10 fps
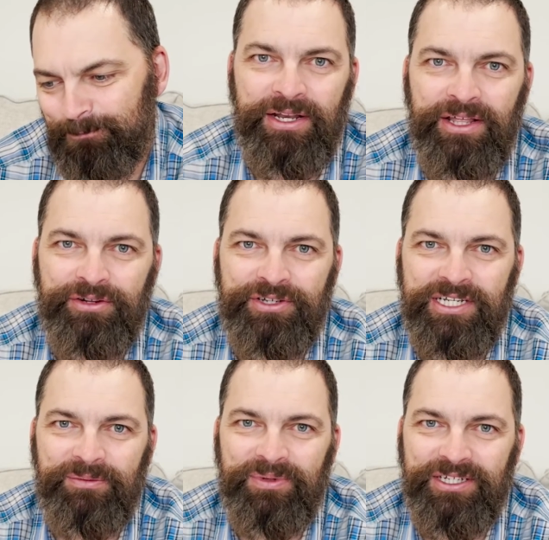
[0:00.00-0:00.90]
Another
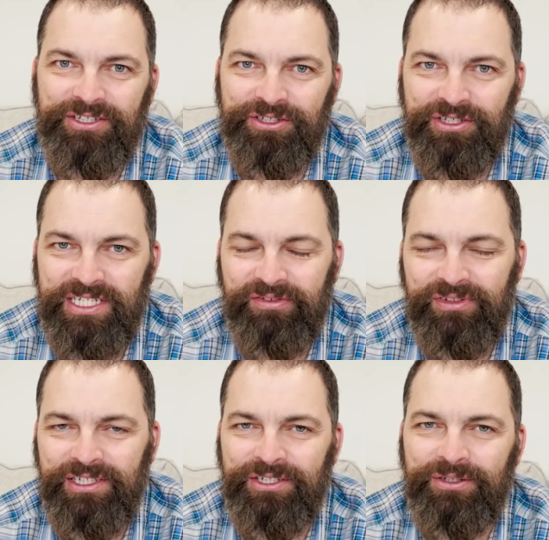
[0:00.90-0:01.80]
tip that you should
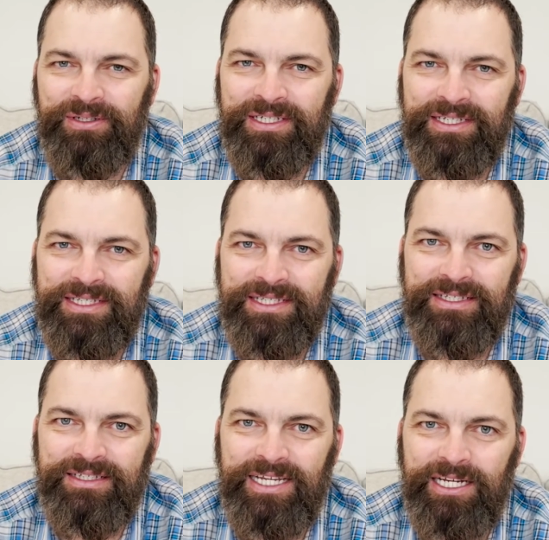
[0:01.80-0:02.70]
definitely do is
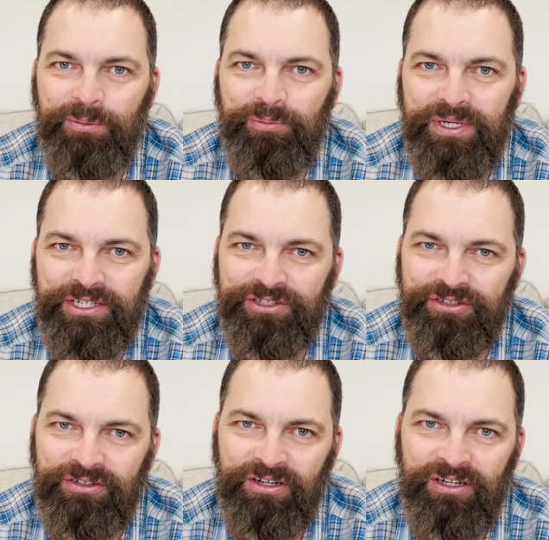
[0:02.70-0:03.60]
take a
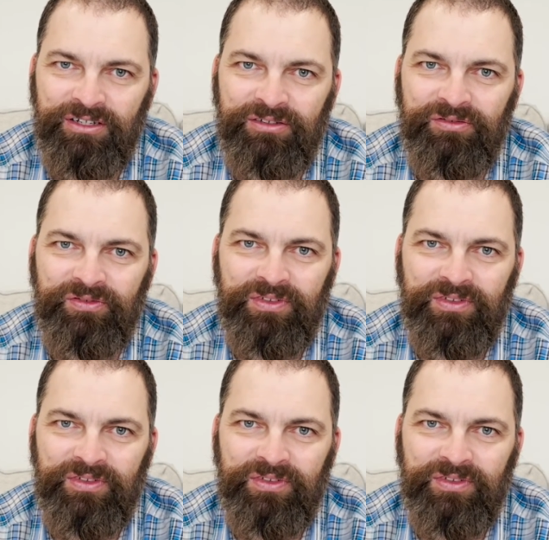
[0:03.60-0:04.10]
picture of